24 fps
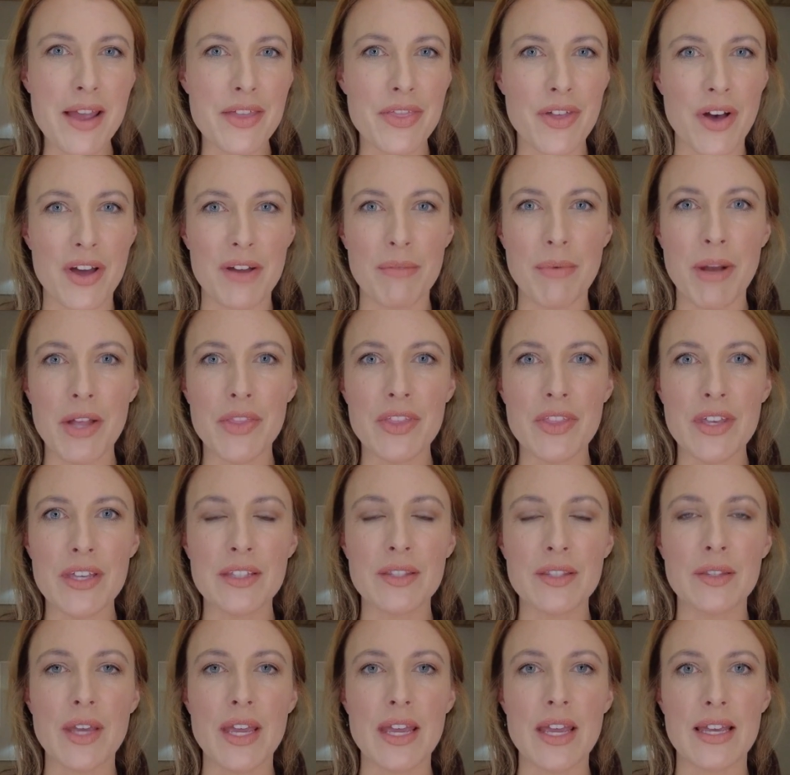I thought about
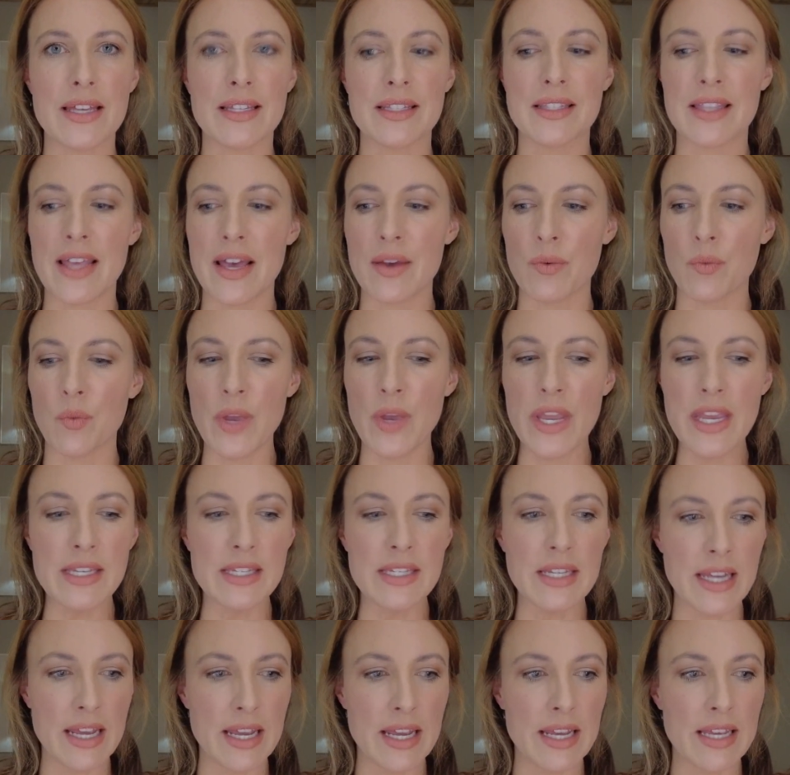this is that we
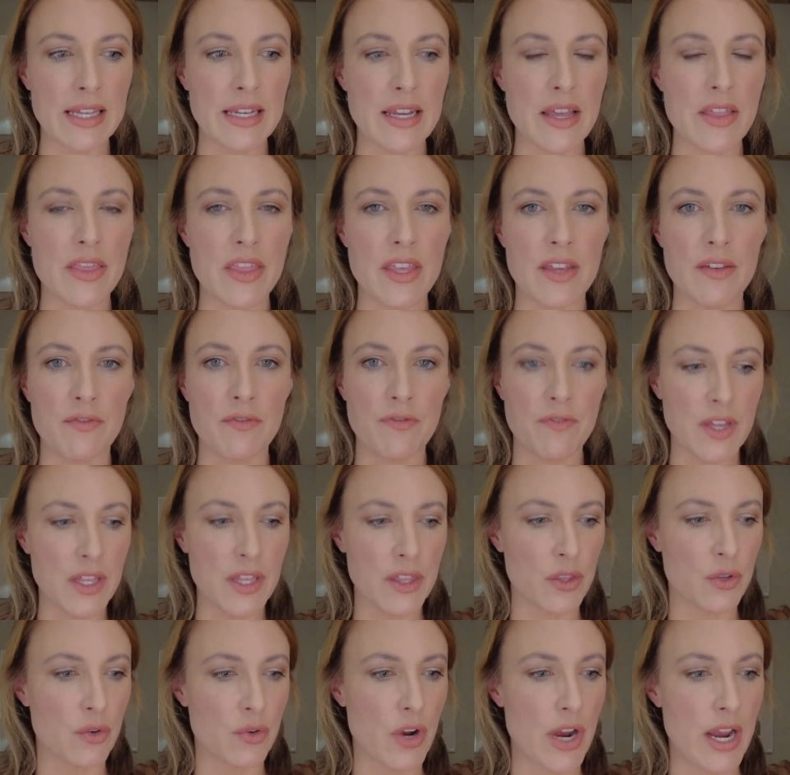did the
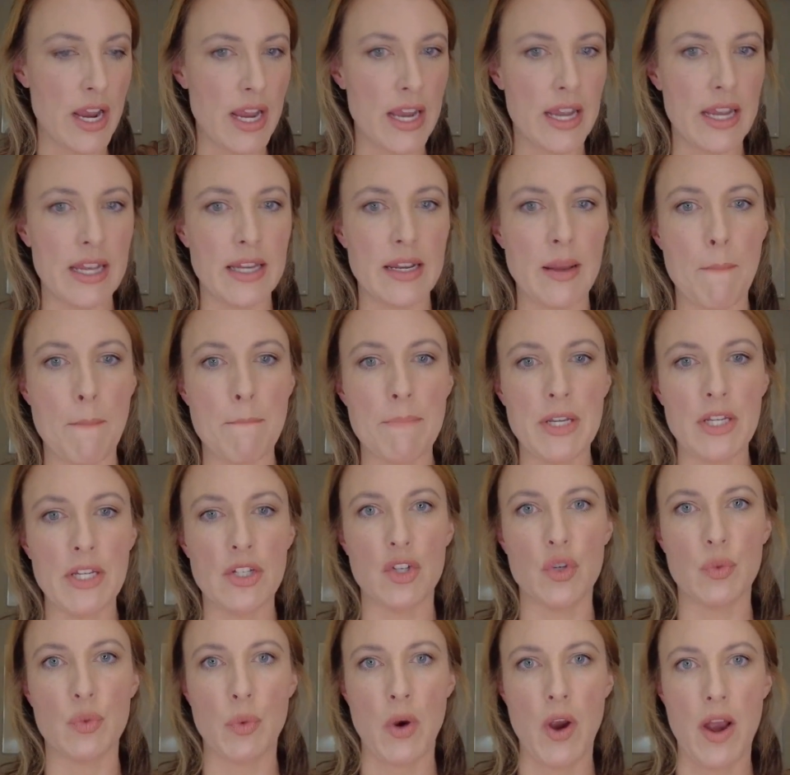5th grade
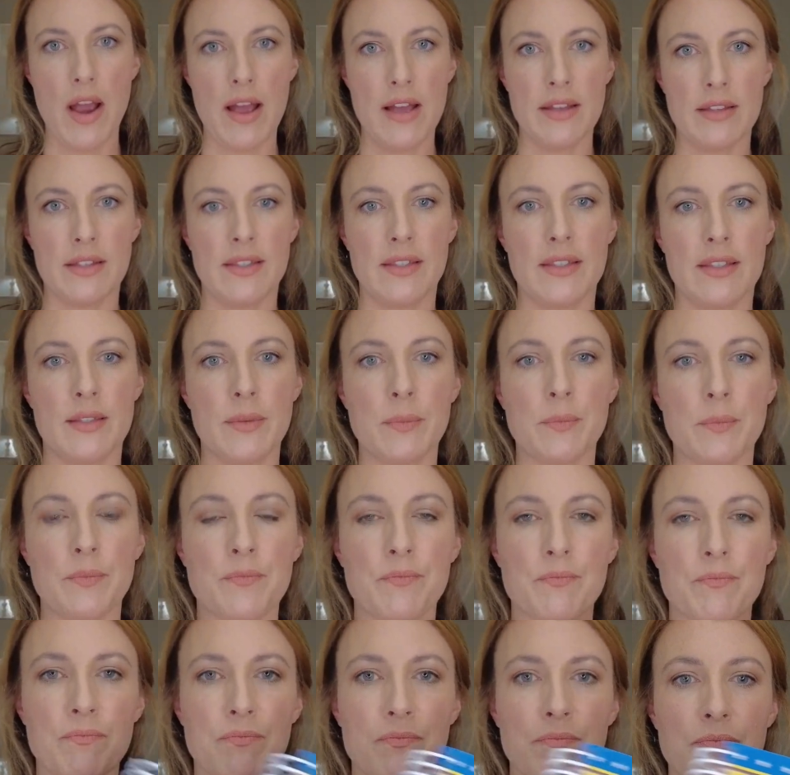BJU Press
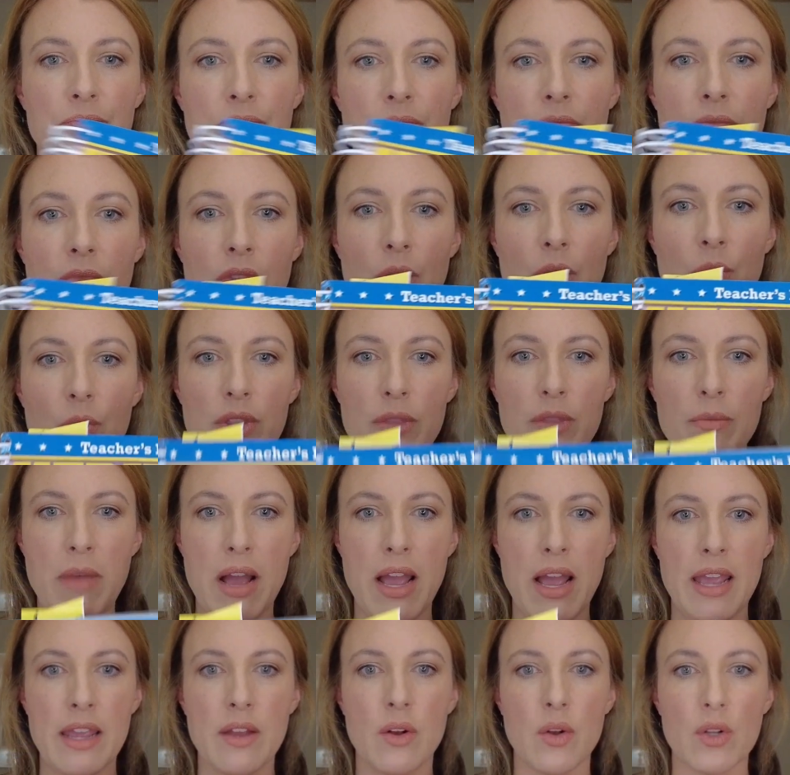with
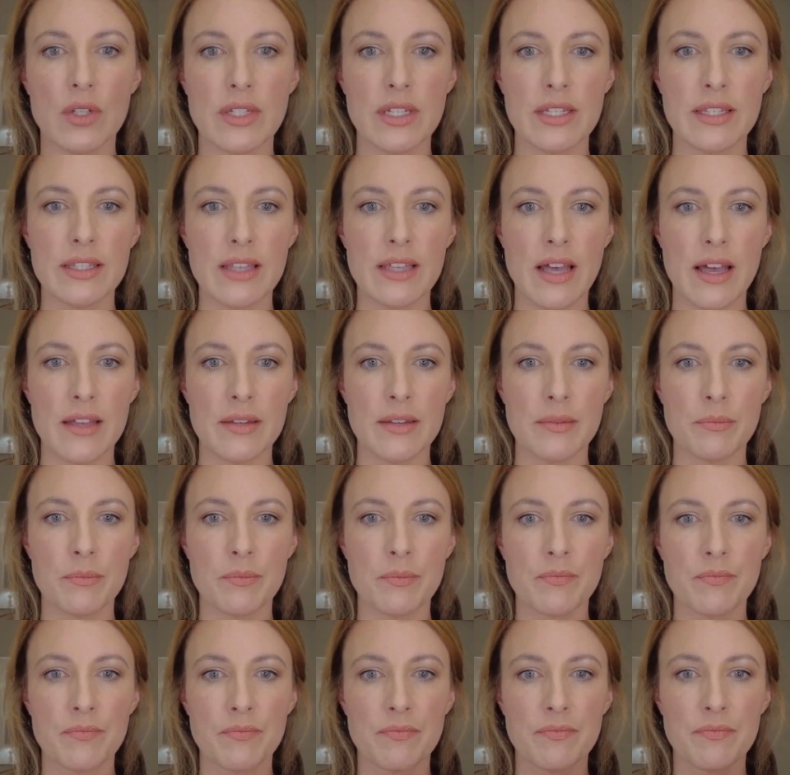my oldest son,
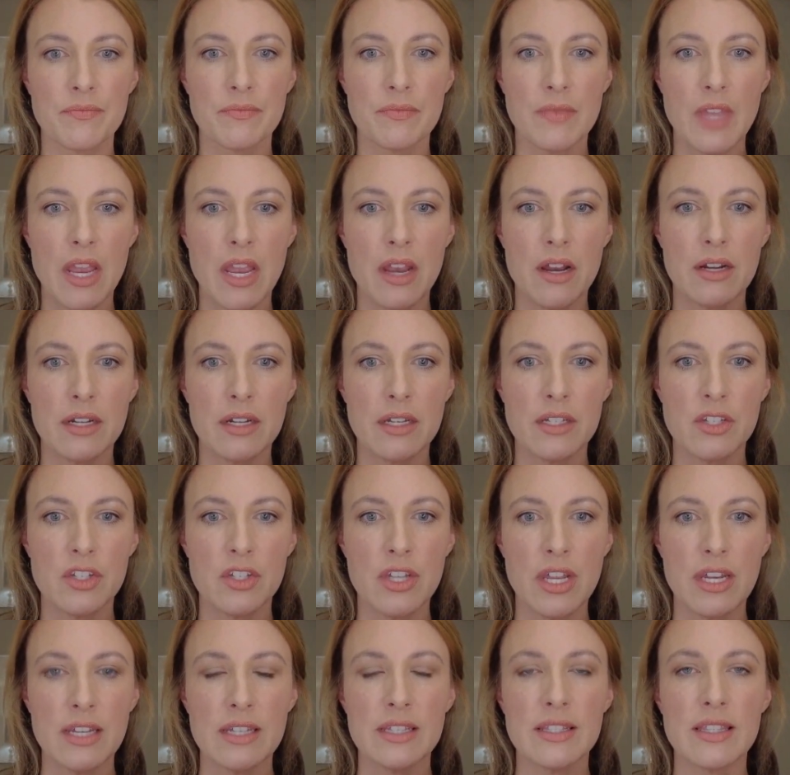Heritage
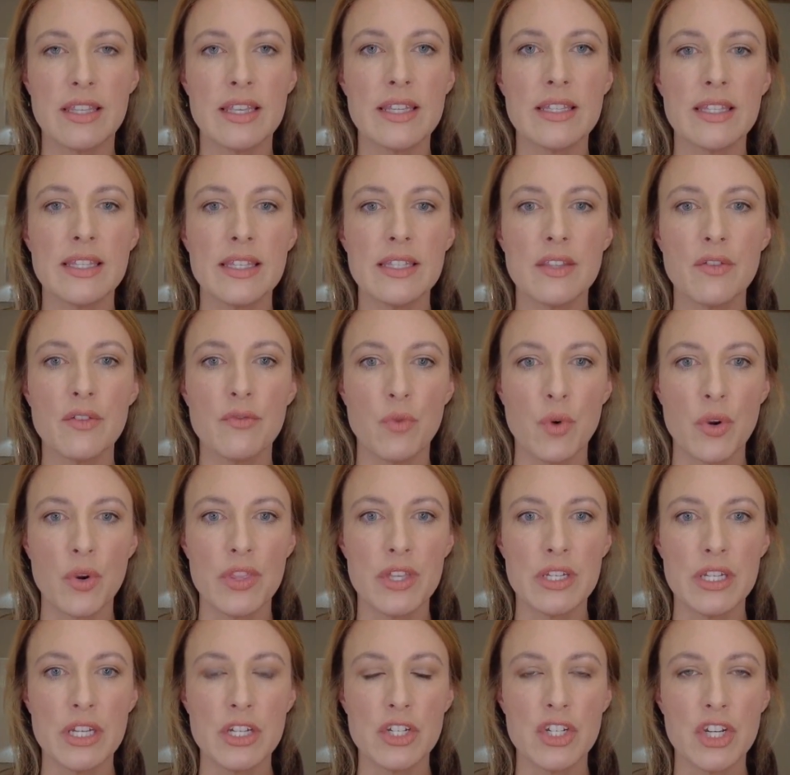Studies. This is the 4th
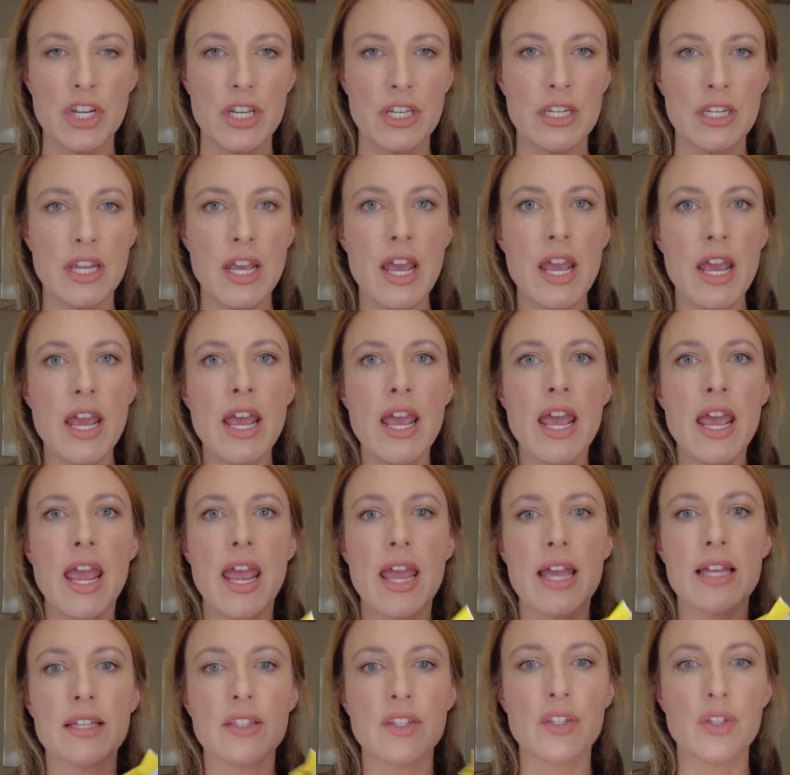edition.
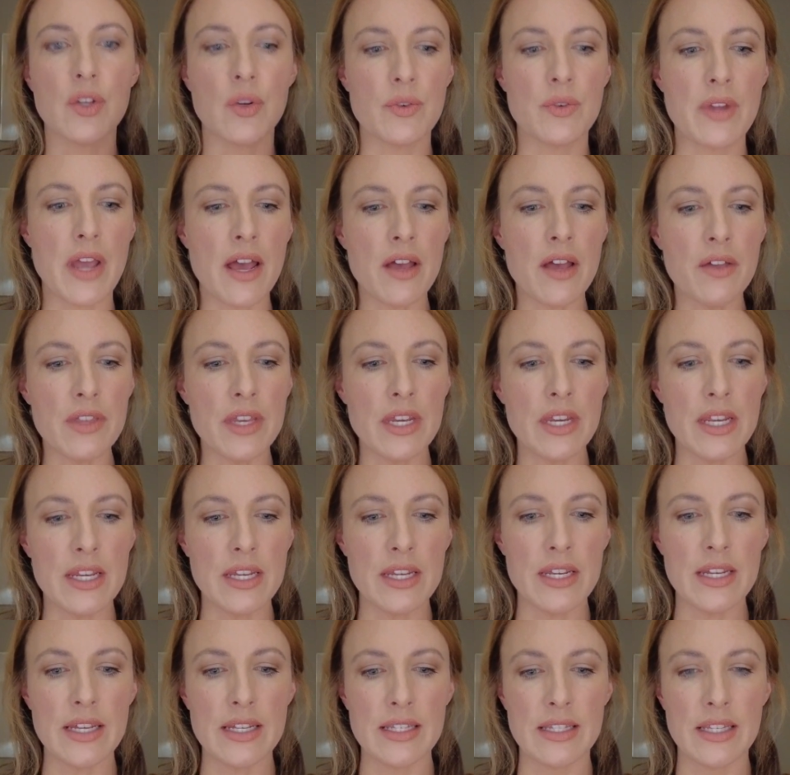And so now that
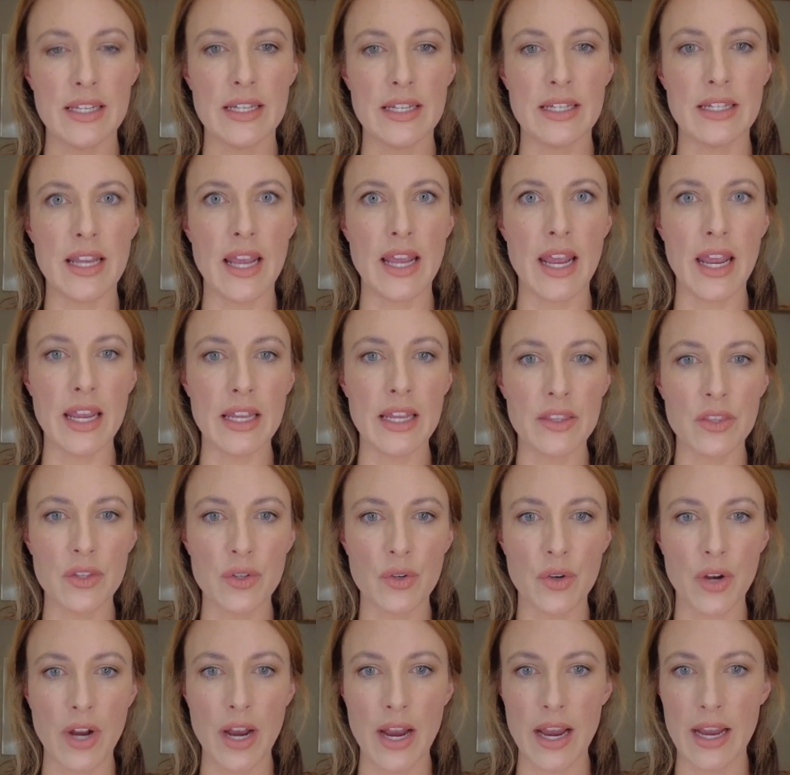he is in 8th
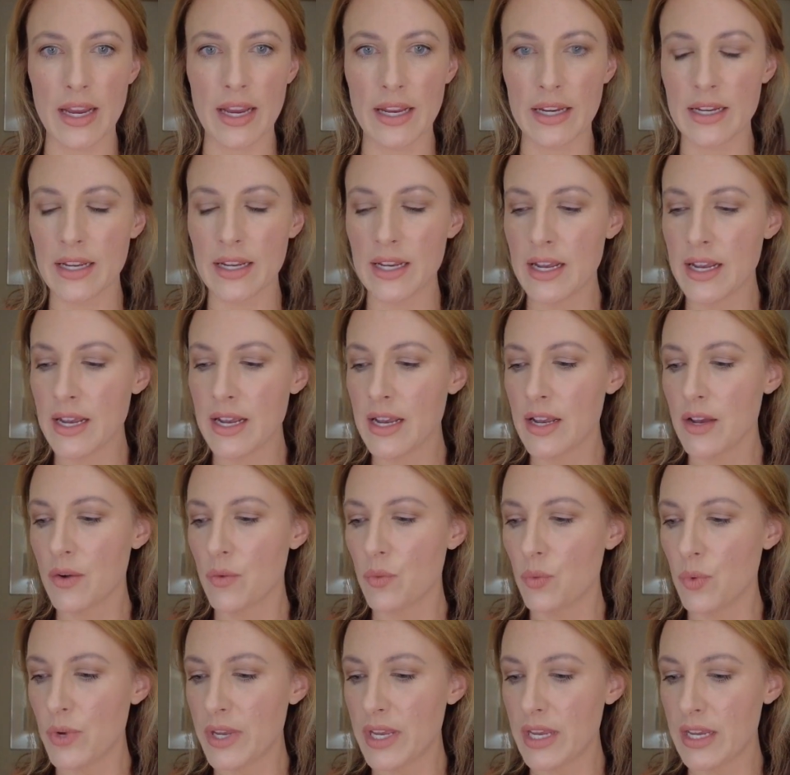grade,
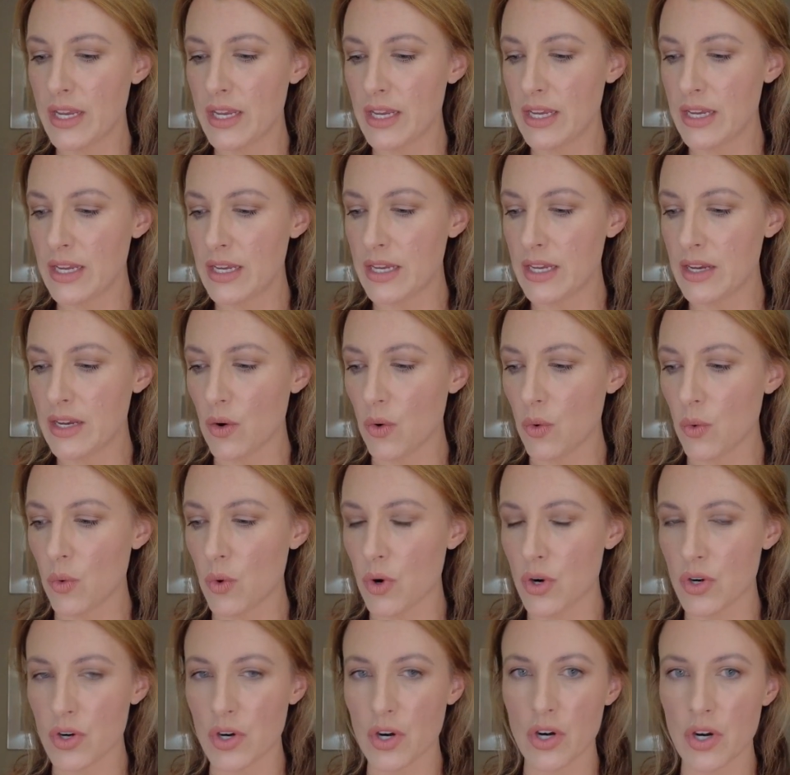we
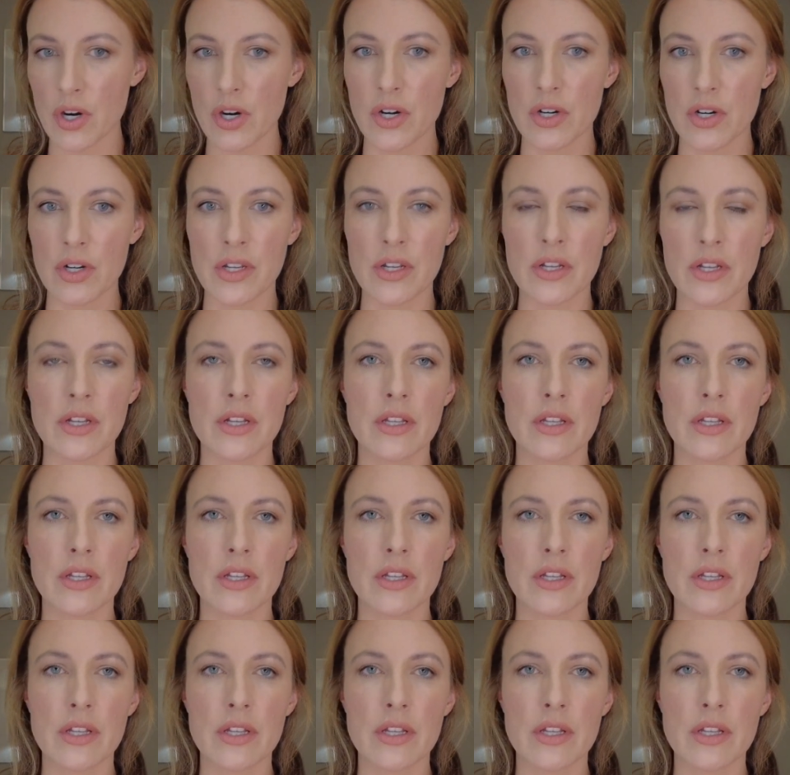ordered